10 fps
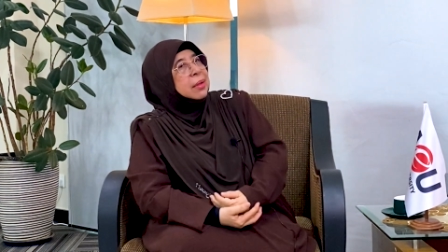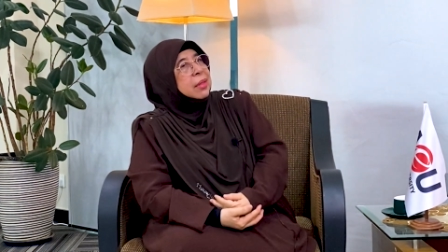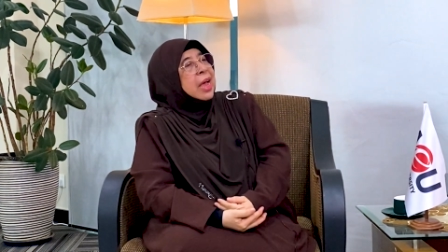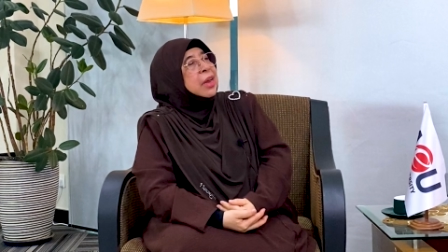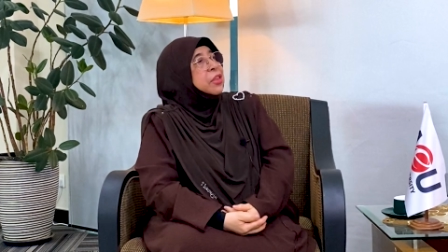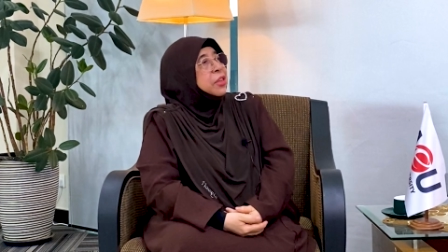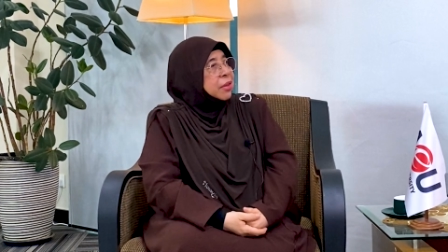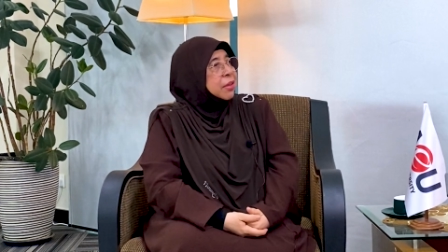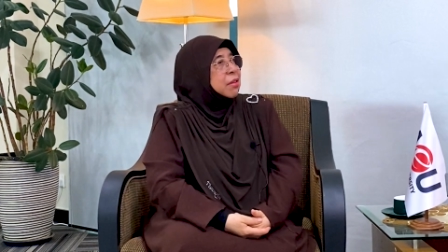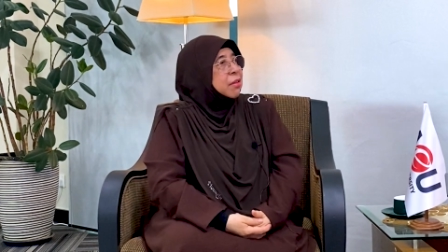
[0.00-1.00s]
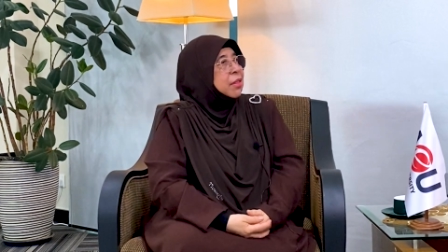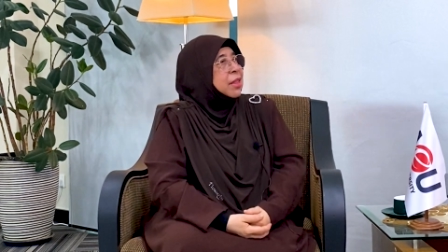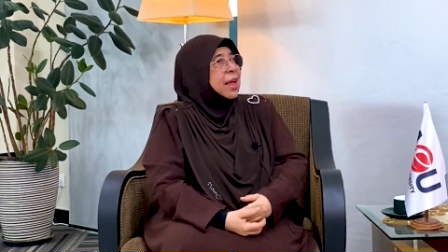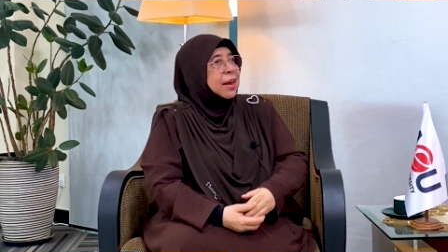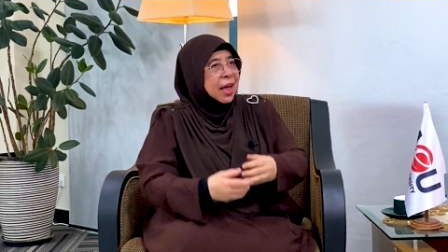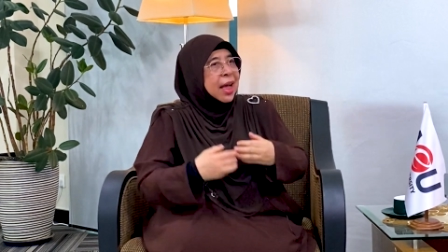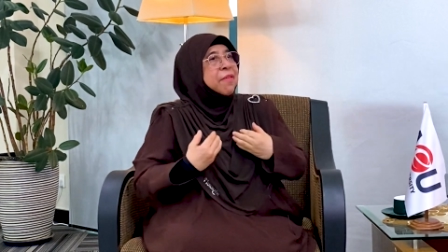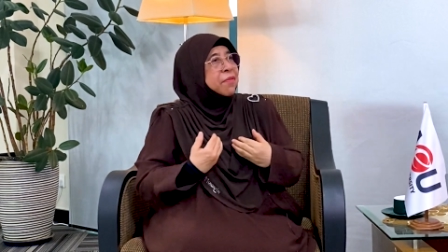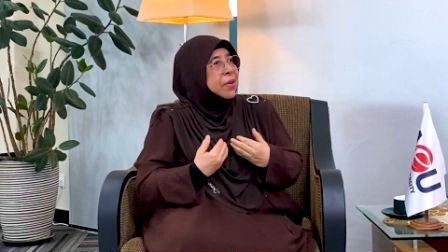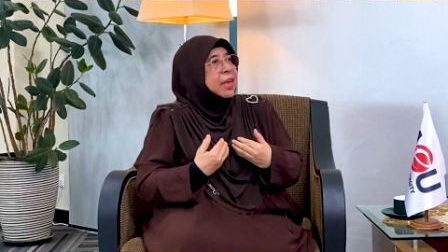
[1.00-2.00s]
challenges that I
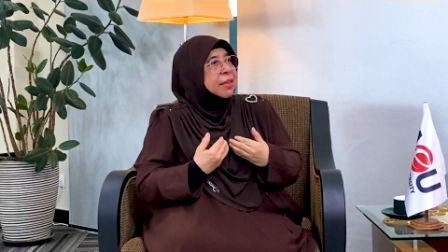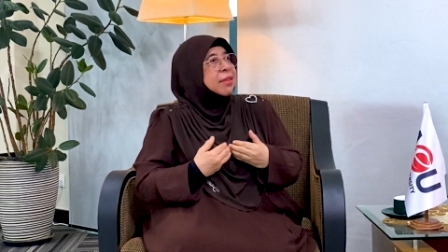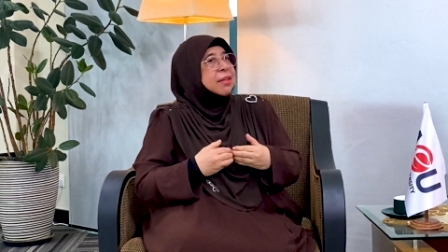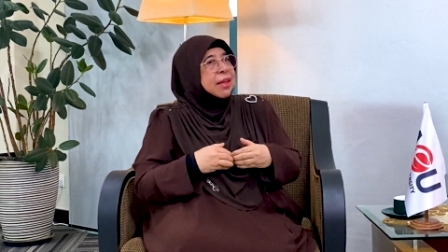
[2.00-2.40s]
faced,